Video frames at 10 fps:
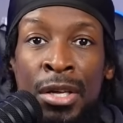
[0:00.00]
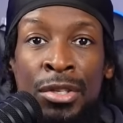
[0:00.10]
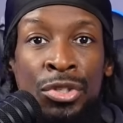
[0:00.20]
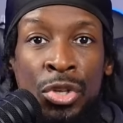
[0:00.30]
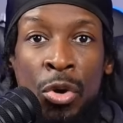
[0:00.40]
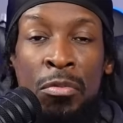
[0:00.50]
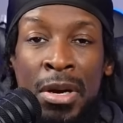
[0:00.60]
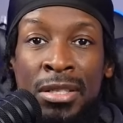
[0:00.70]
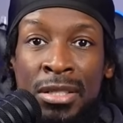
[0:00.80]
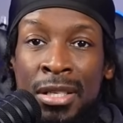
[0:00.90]
so
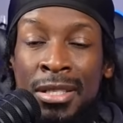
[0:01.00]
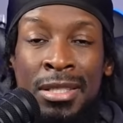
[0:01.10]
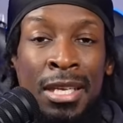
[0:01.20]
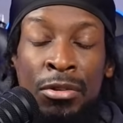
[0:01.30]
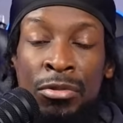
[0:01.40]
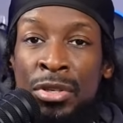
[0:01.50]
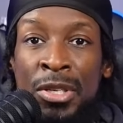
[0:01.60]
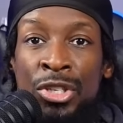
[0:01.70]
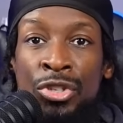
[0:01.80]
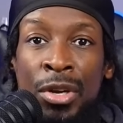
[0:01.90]
much to continue to be
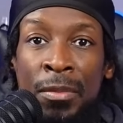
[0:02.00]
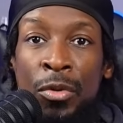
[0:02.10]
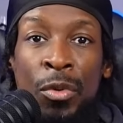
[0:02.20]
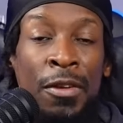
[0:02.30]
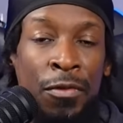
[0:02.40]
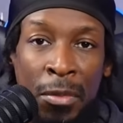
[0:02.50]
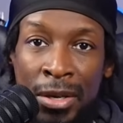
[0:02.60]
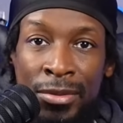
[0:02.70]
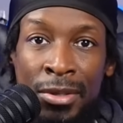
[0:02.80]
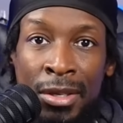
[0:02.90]
stripped away from
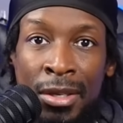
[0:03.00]
us.